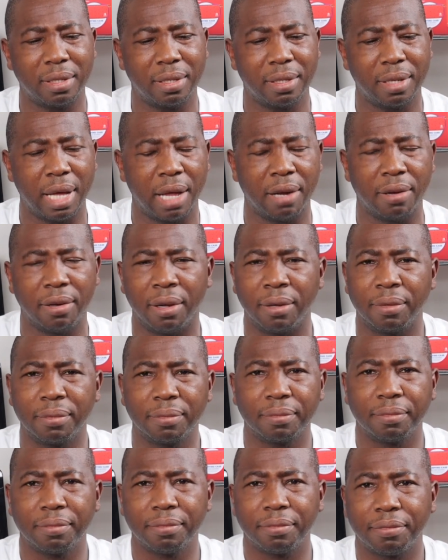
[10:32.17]
I don't know.
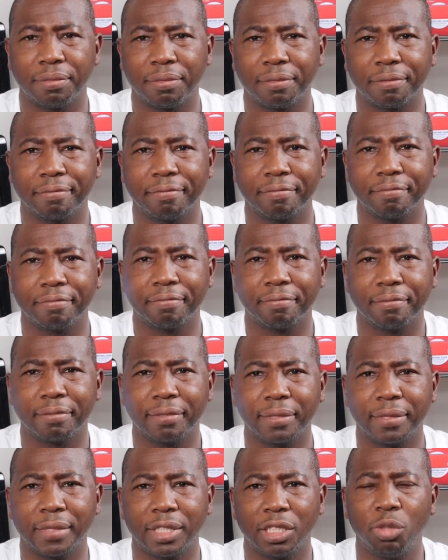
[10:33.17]

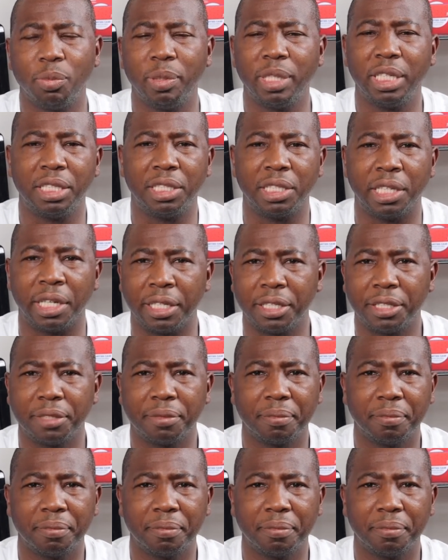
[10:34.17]
You be the judge.